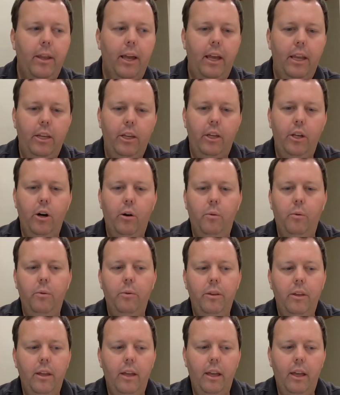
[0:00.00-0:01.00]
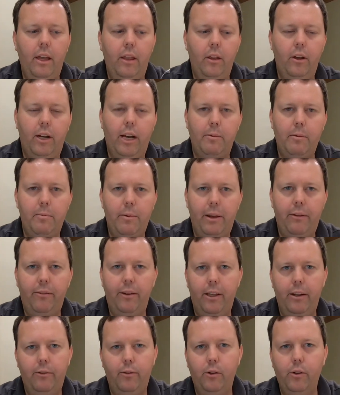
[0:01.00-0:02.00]
You don't, look, I'm a big
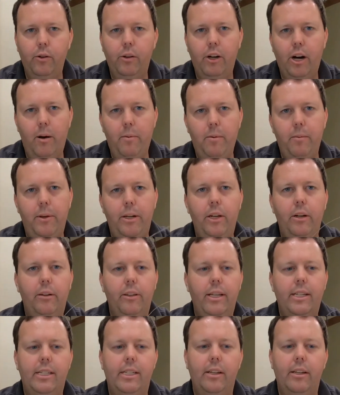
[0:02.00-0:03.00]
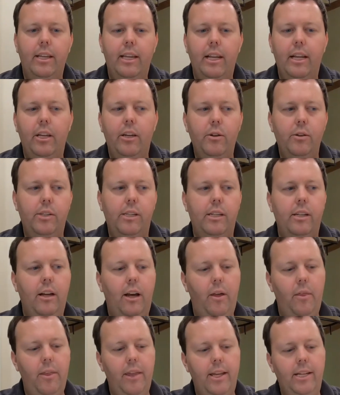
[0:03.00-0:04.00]
fan of fluorocarbon, but you don't necessarily need to use it
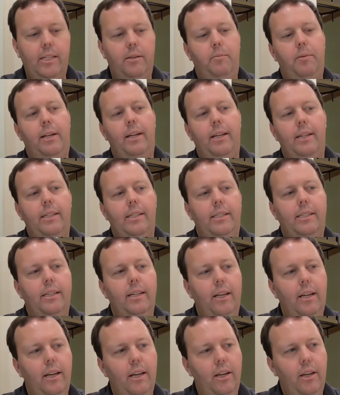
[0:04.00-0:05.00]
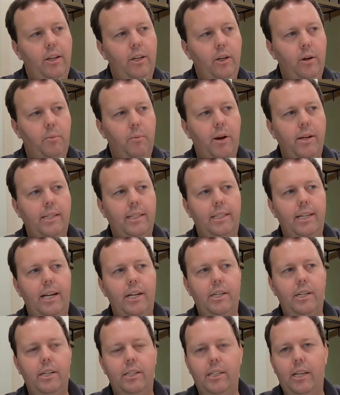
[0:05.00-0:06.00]
on this because your
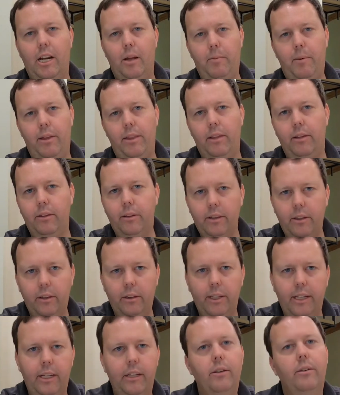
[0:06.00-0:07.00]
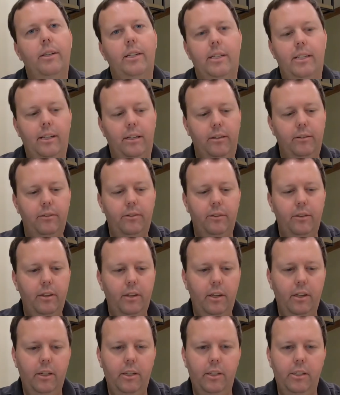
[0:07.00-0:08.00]
presentation is going to be the leader itself.
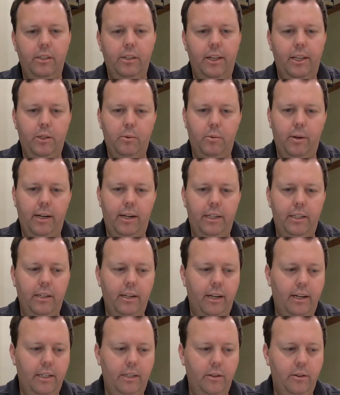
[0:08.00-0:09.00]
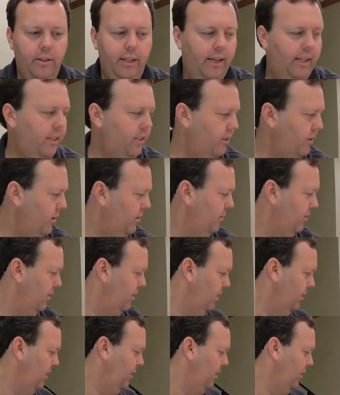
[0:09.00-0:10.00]
So that's why I do that. So,
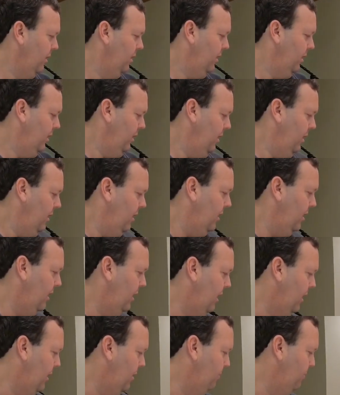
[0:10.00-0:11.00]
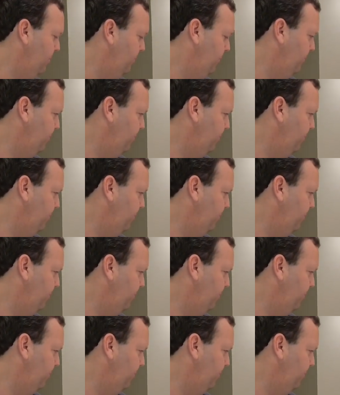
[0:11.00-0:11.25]
let's